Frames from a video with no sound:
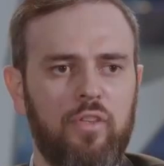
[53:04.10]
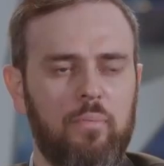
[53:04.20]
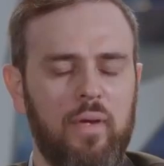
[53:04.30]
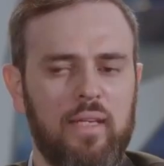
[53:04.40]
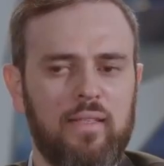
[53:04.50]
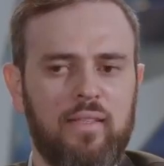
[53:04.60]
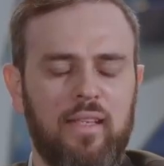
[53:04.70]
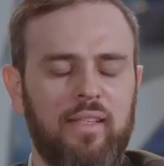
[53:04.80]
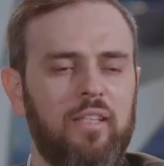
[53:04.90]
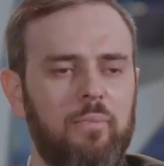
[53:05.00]
the basis
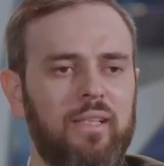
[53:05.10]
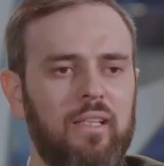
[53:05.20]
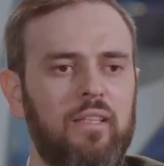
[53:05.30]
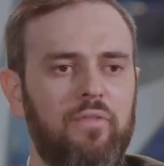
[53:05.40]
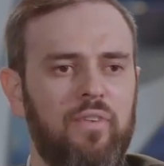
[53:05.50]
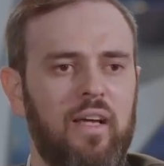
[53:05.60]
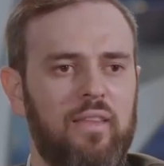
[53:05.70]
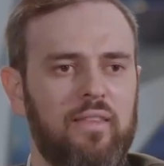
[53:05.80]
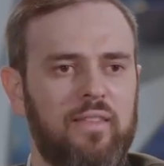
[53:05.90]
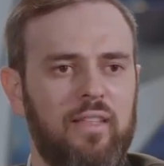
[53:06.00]
that ultimately the
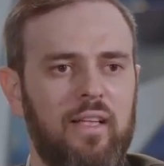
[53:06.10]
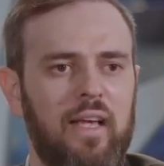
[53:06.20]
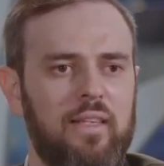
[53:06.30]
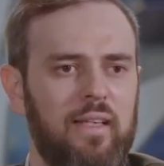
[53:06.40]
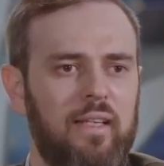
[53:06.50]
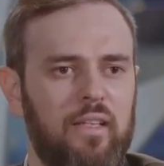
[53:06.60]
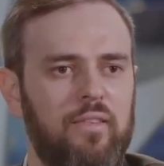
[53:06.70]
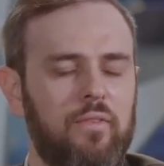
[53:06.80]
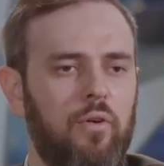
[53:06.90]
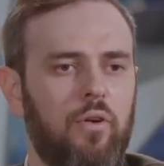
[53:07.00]
Fed still has a
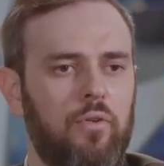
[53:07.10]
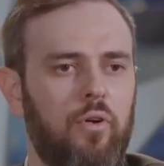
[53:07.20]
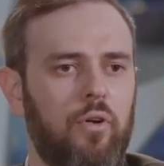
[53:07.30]
lid on